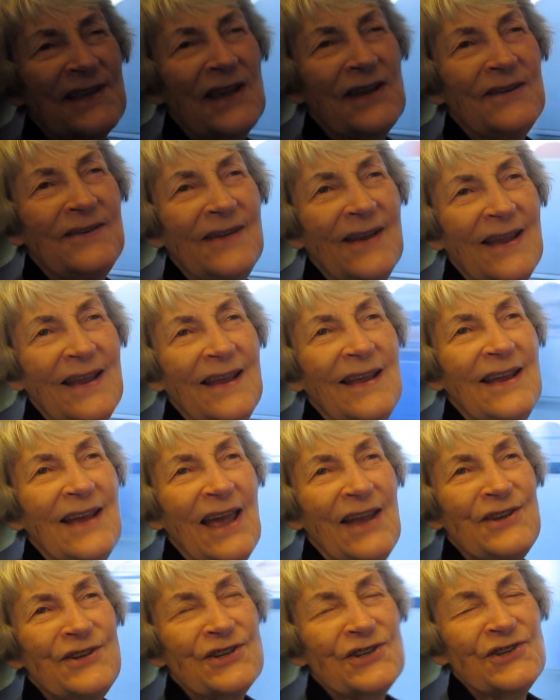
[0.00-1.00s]
said,
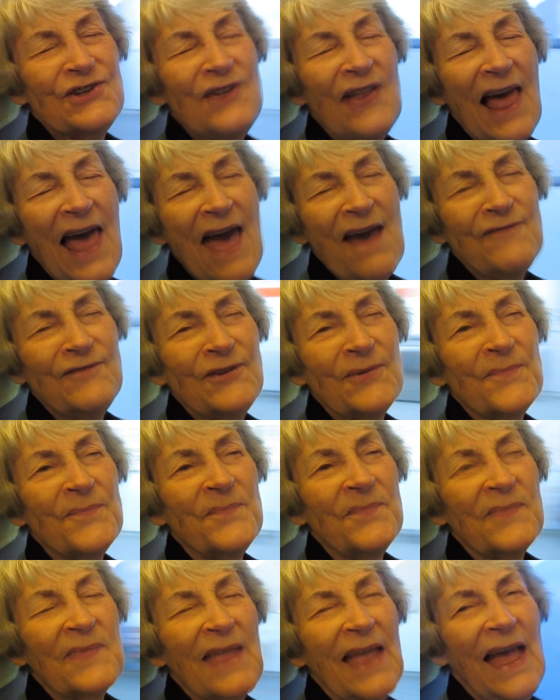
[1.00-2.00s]
and just laughed.
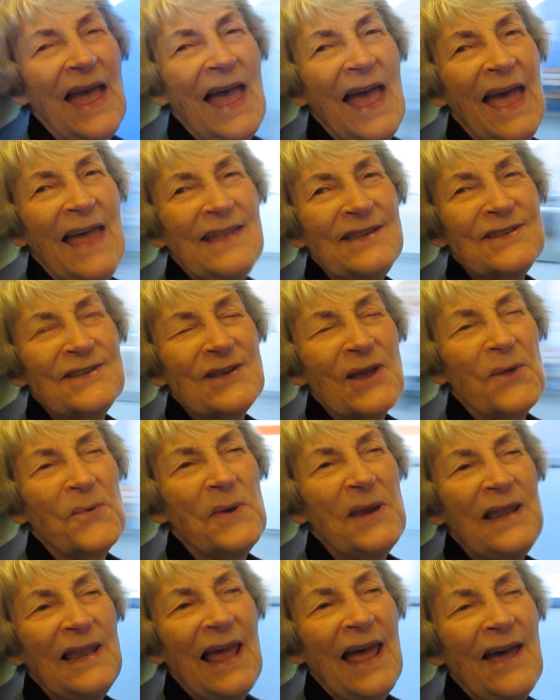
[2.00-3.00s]
And so
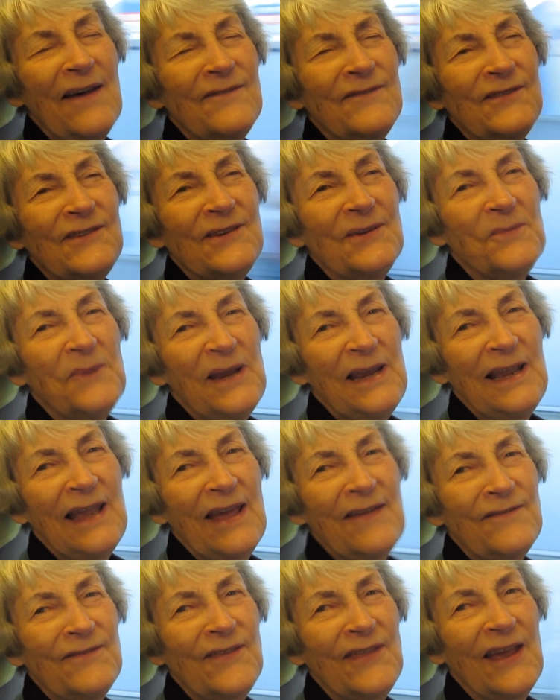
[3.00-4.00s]
we left, we
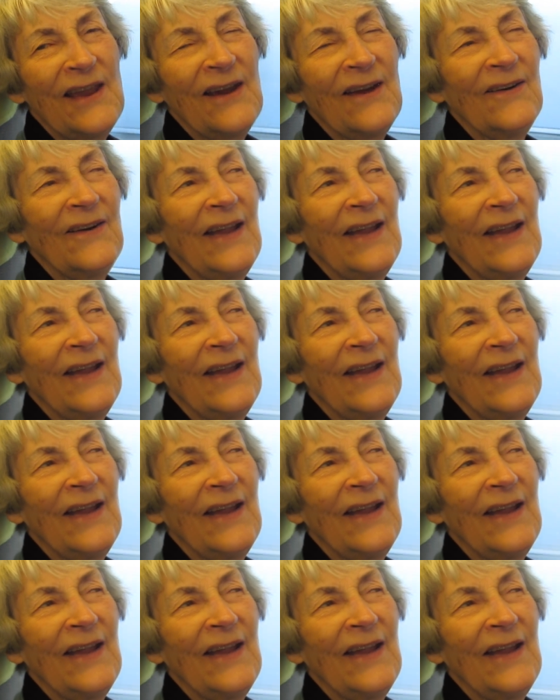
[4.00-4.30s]
left there,